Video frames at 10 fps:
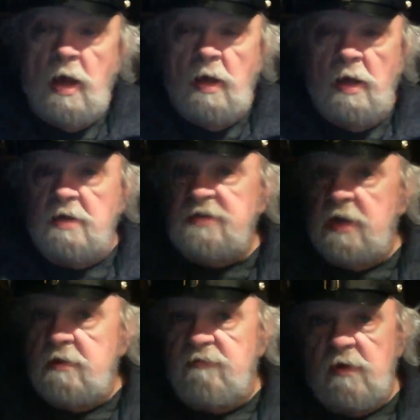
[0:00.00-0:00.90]
Like I
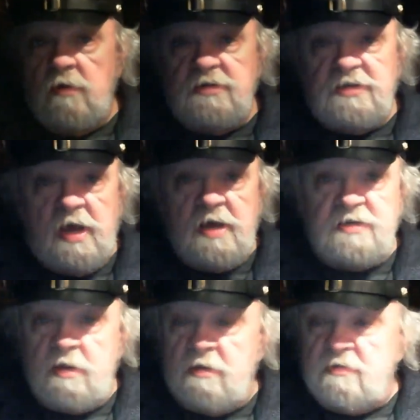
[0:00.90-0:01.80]
said, the food's
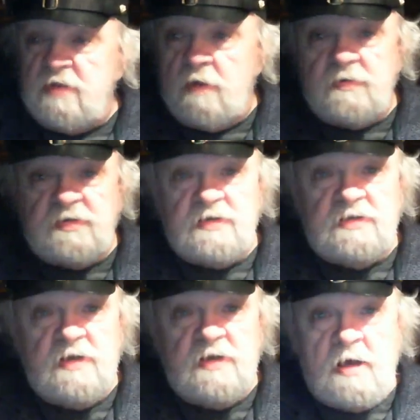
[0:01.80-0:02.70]
tasty. The service is
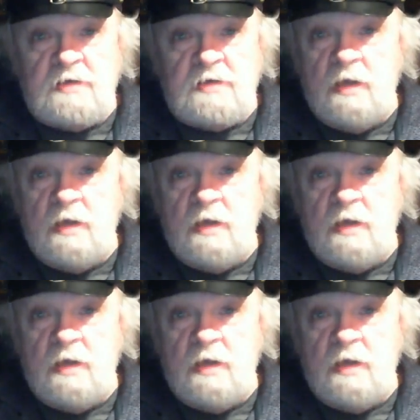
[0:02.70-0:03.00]
nice.